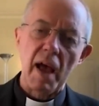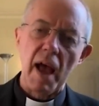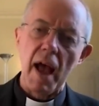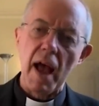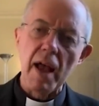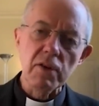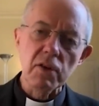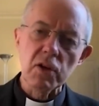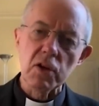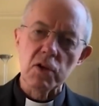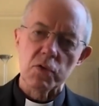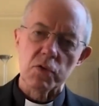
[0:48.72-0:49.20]

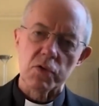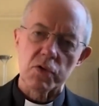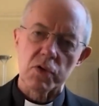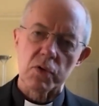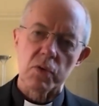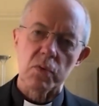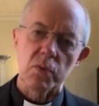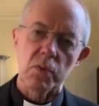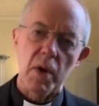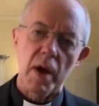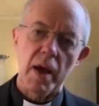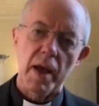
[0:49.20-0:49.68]

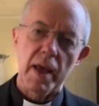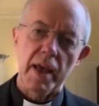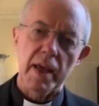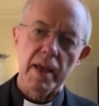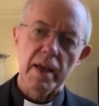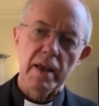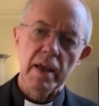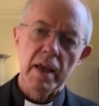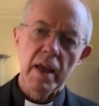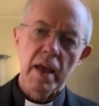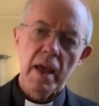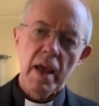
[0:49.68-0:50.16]
unusual
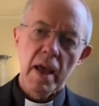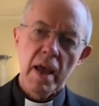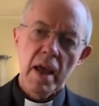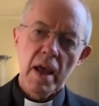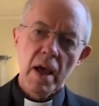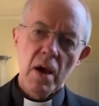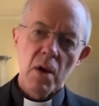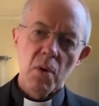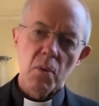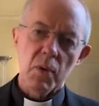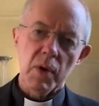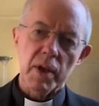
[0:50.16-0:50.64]
way
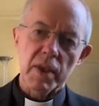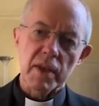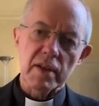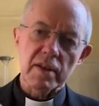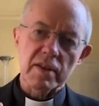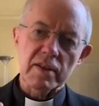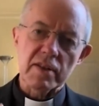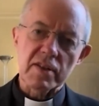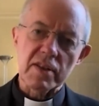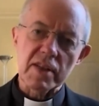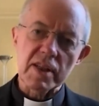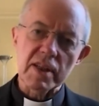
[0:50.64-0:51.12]
with
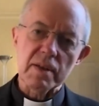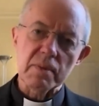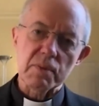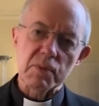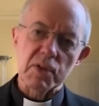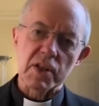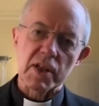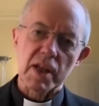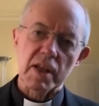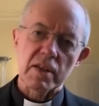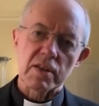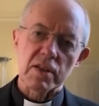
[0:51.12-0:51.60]
a deep
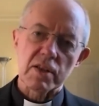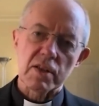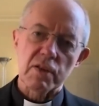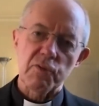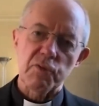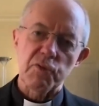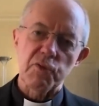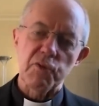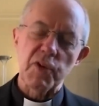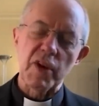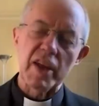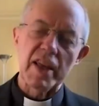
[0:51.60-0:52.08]
sense of
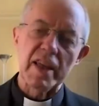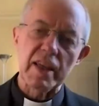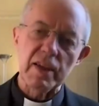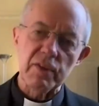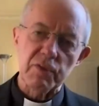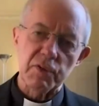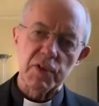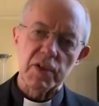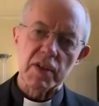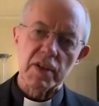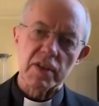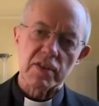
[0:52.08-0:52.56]

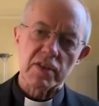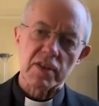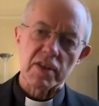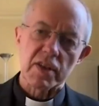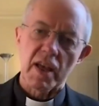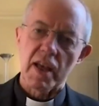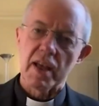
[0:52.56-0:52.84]
forgiveness.